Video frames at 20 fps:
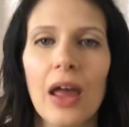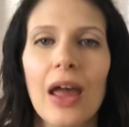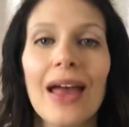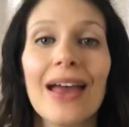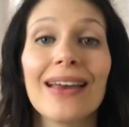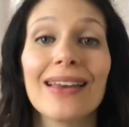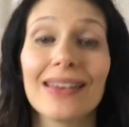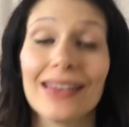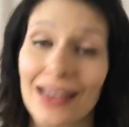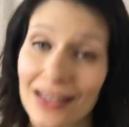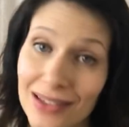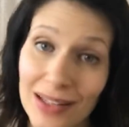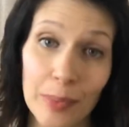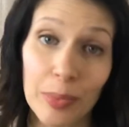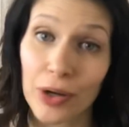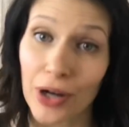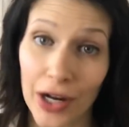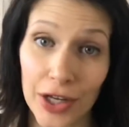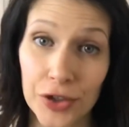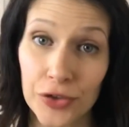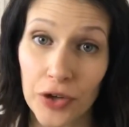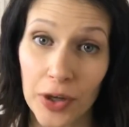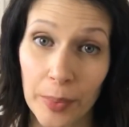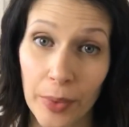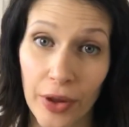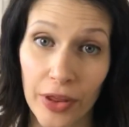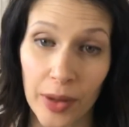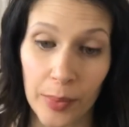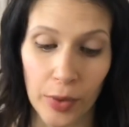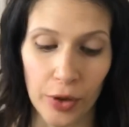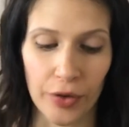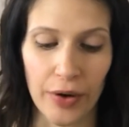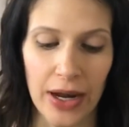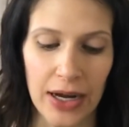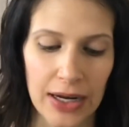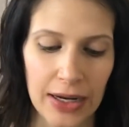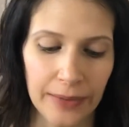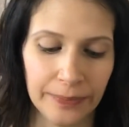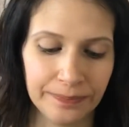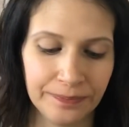Yes, I put ice cream on them
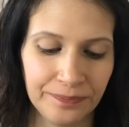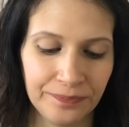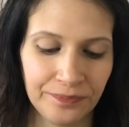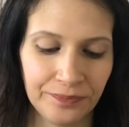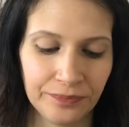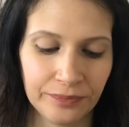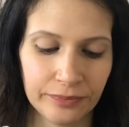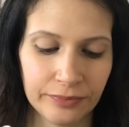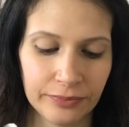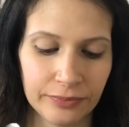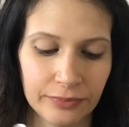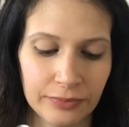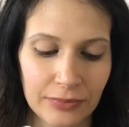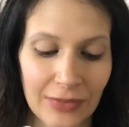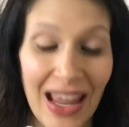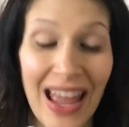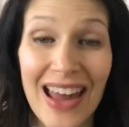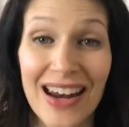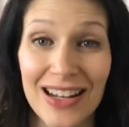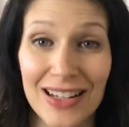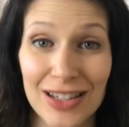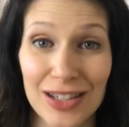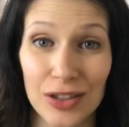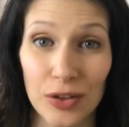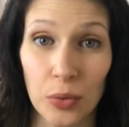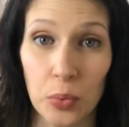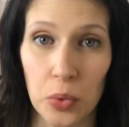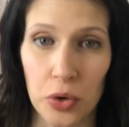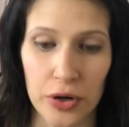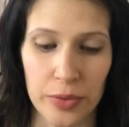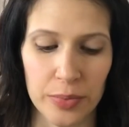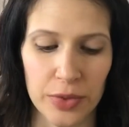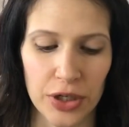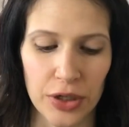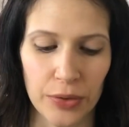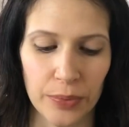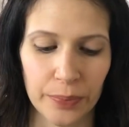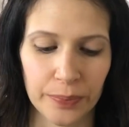already, and it's still warm too.